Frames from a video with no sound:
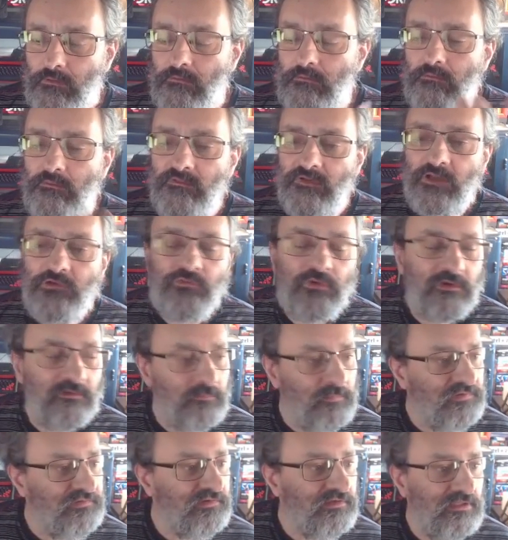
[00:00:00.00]
That
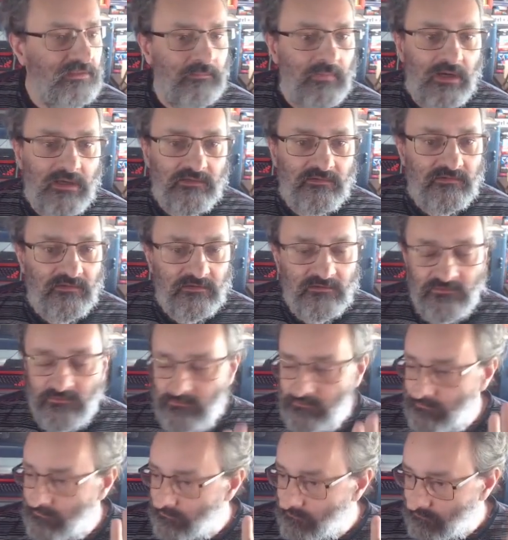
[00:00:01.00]
was basically my
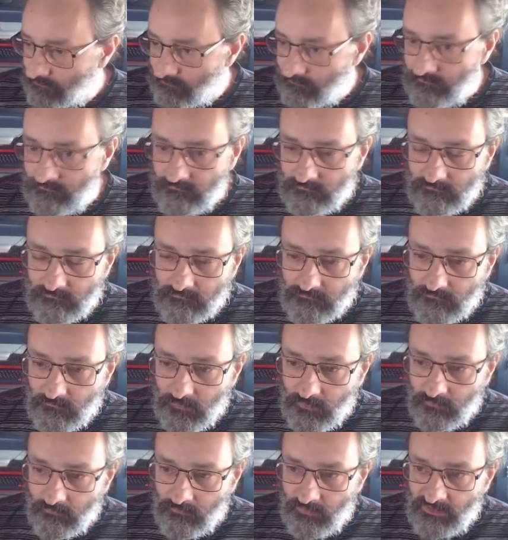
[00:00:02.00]
test
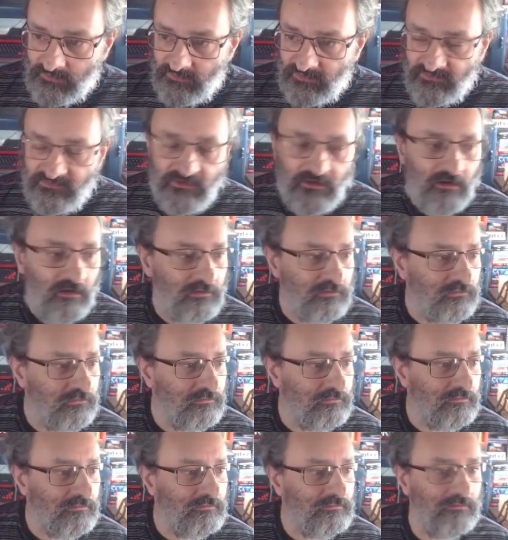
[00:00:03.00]

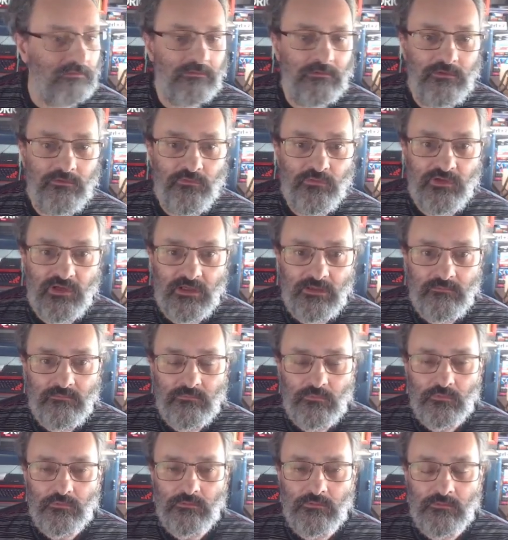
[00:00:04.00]
character in the
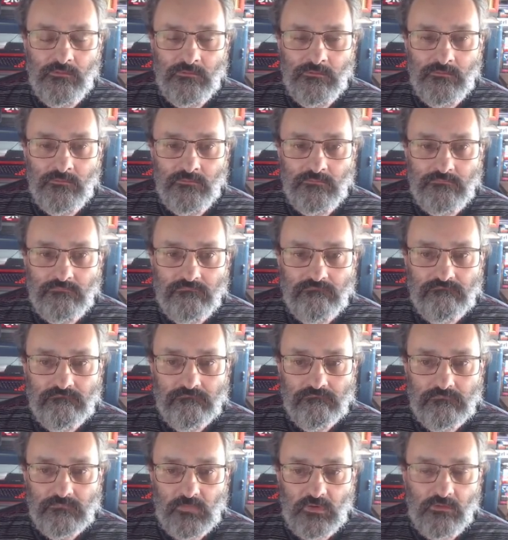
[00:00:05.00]
game,
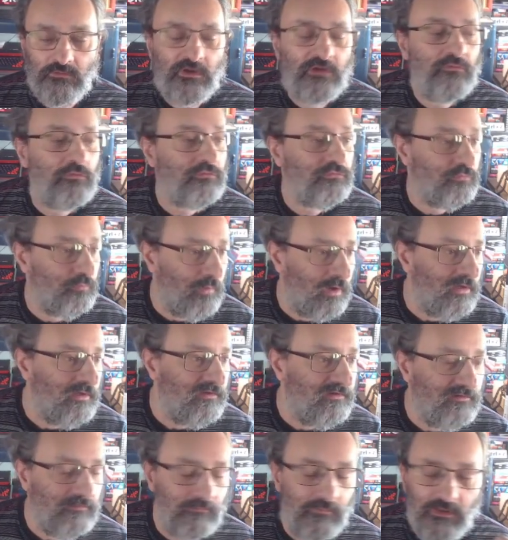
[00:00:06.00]
and that's also why
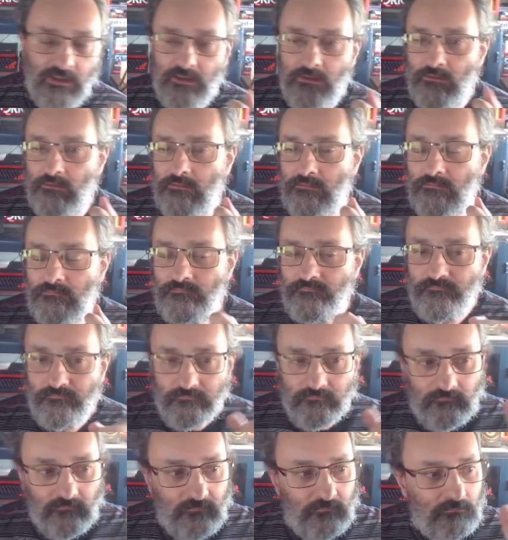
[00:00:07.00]
it's in
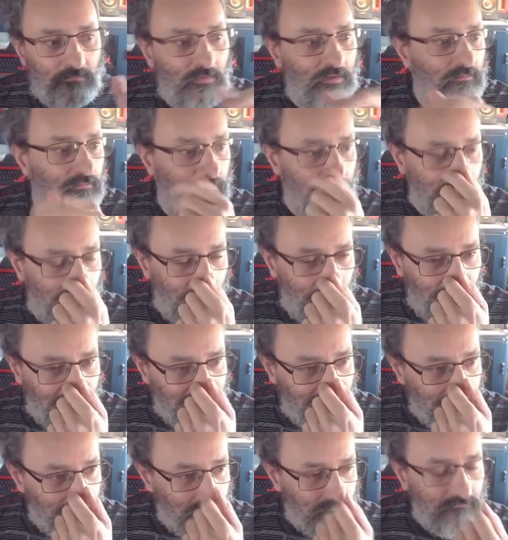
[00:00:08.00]
my
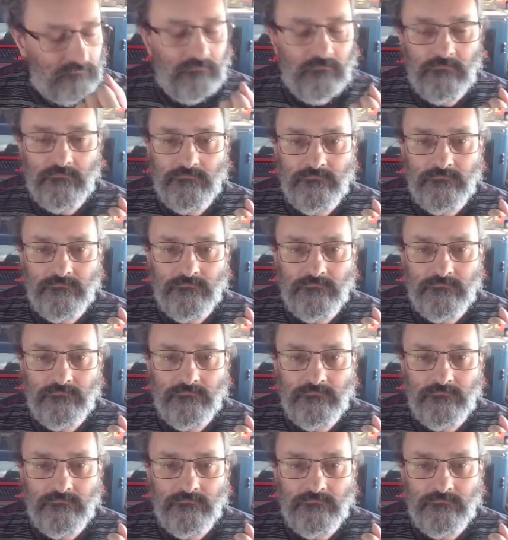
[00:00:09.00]
person